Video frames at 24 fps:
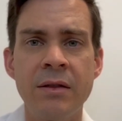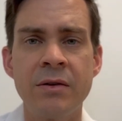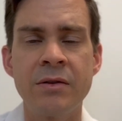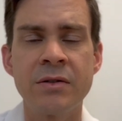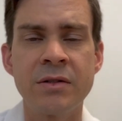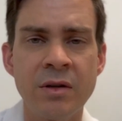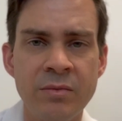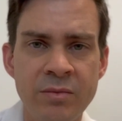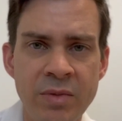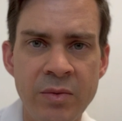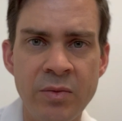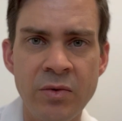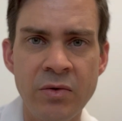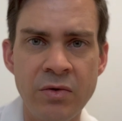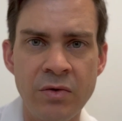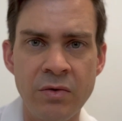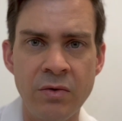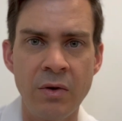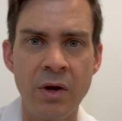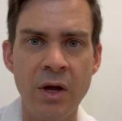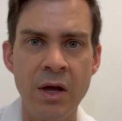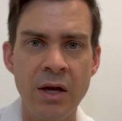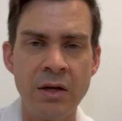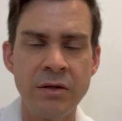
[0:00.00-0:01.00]
There's some people
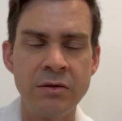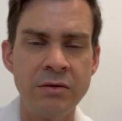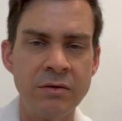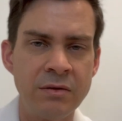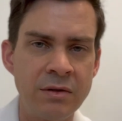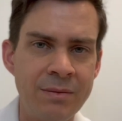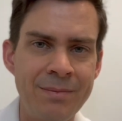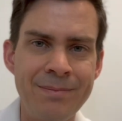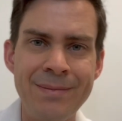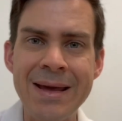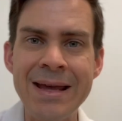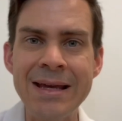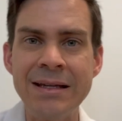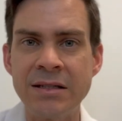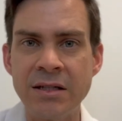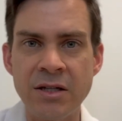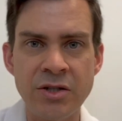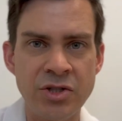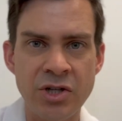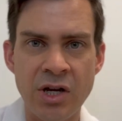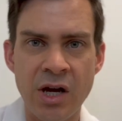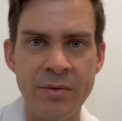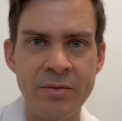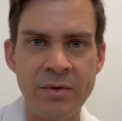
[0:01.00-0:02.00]
who do an
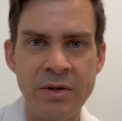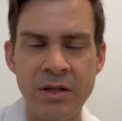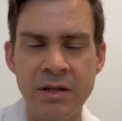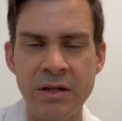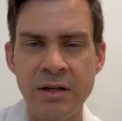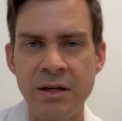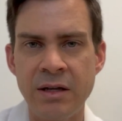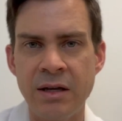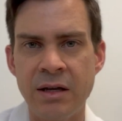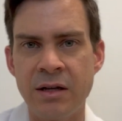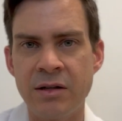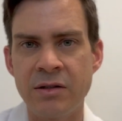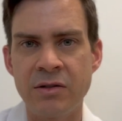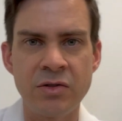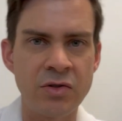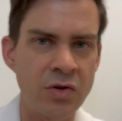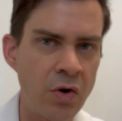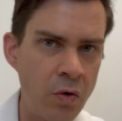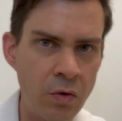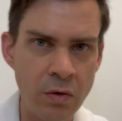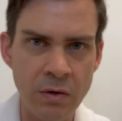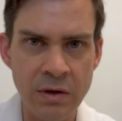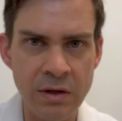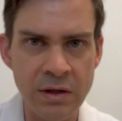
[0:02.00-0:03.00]
amazing job cleaning and it's
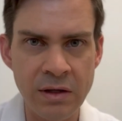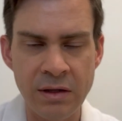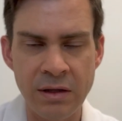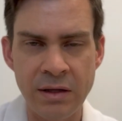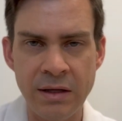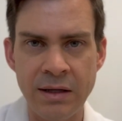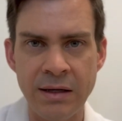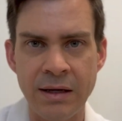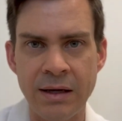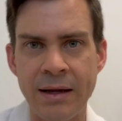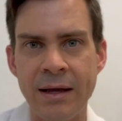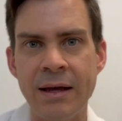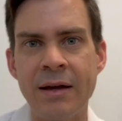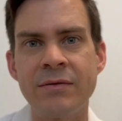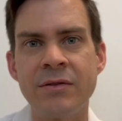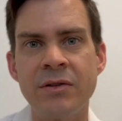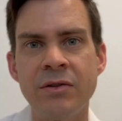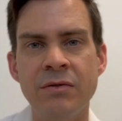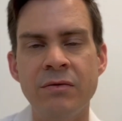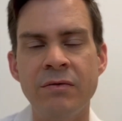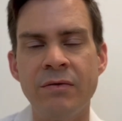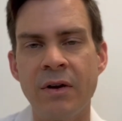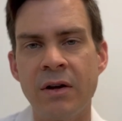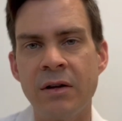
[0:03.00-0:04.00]
totally clean and I have to
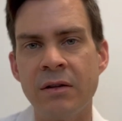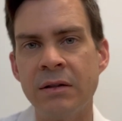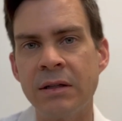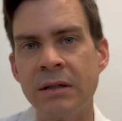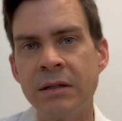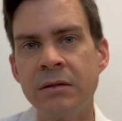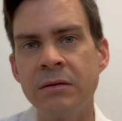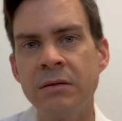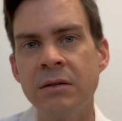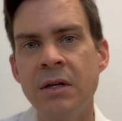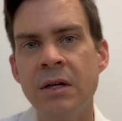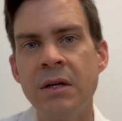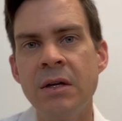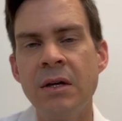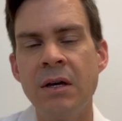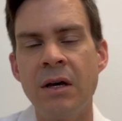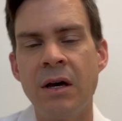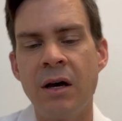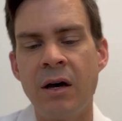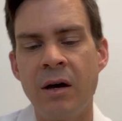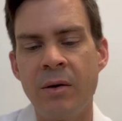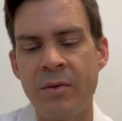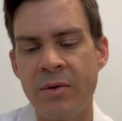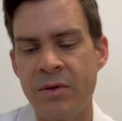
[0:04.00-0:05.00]
do very little.
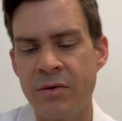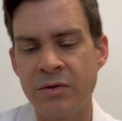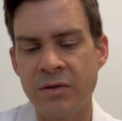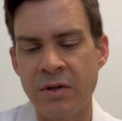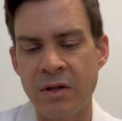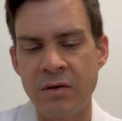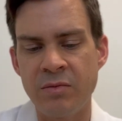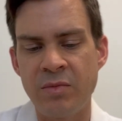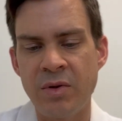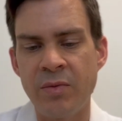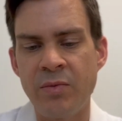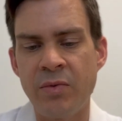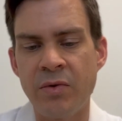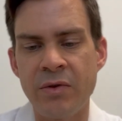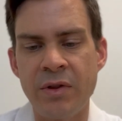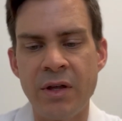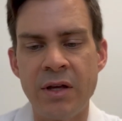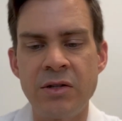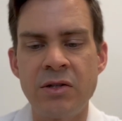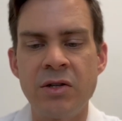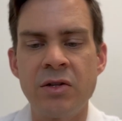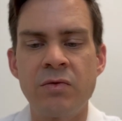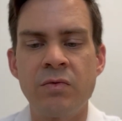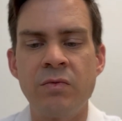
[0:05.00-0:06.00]
And there's other people
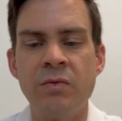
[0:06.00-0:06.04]
that just